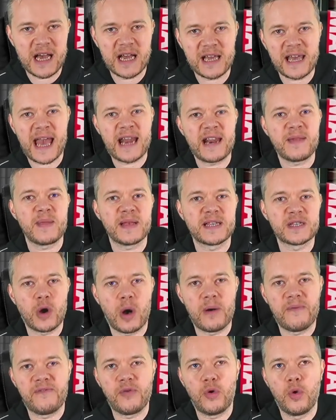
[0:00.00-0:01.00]
and get in the
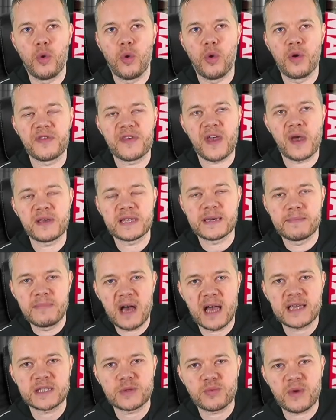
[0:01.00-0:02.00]
top four. So it's a
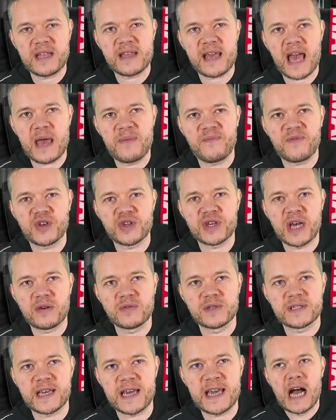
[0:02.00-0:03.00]
must-win game for
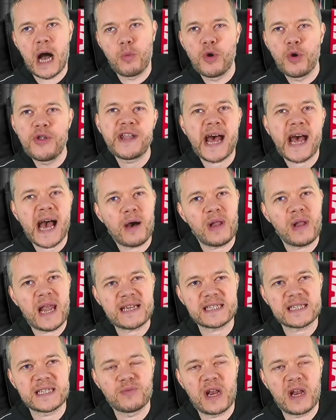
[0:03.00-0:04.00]
Chelsea. I wonder how
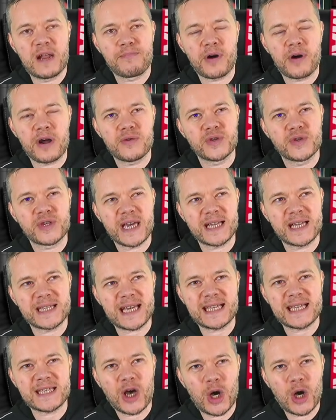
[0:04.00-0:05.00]
Leicester will approach it.
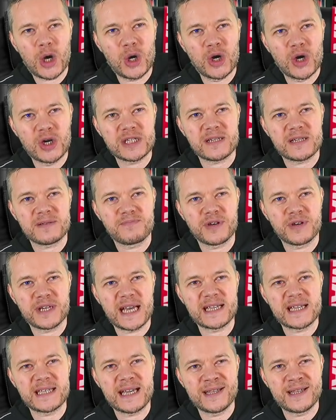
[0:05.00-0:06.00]
It's hard
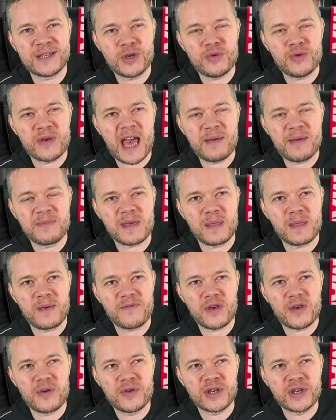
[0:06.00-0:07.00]
predicting two games in the
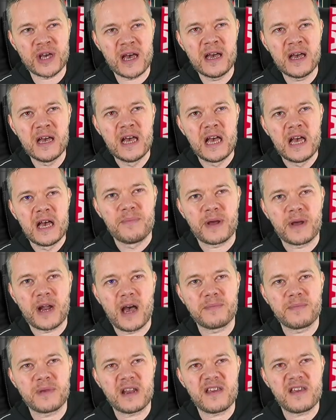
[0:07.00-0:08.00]
future, but
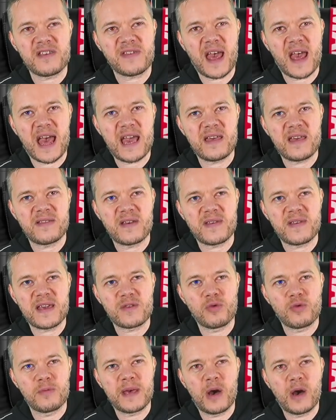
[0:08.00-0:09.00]
I'm going to say that this
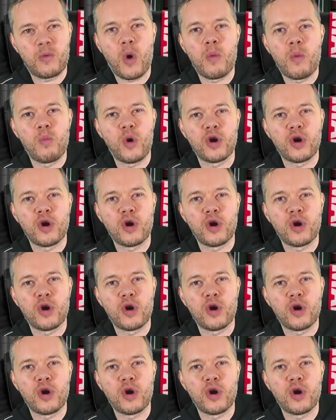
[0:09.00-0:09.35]
will be a one